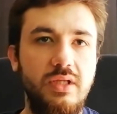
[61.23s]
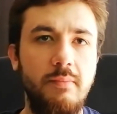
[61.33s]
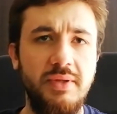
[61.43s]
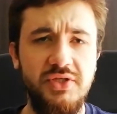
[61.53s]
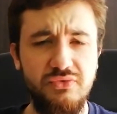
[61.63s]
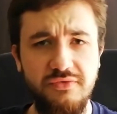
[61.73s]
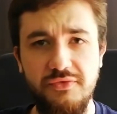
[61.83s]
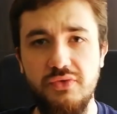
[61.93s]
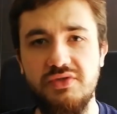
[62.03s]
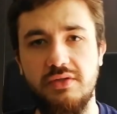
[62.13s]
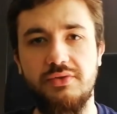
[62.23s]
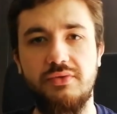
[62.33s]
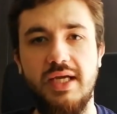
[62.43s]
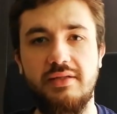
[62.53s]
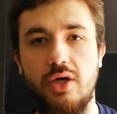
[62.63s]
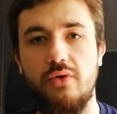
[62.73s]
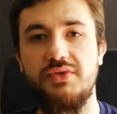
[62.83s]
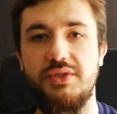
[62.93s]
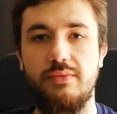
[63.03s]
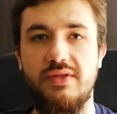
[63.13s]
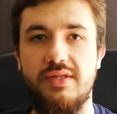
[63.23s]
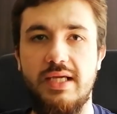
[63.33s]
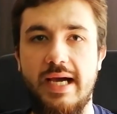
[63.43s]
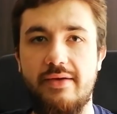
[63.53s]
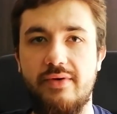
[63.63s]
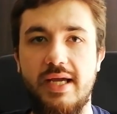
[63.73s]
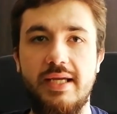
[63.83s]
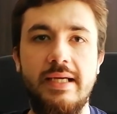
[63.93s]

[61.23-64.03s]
But his refusal to get cozy with the IRA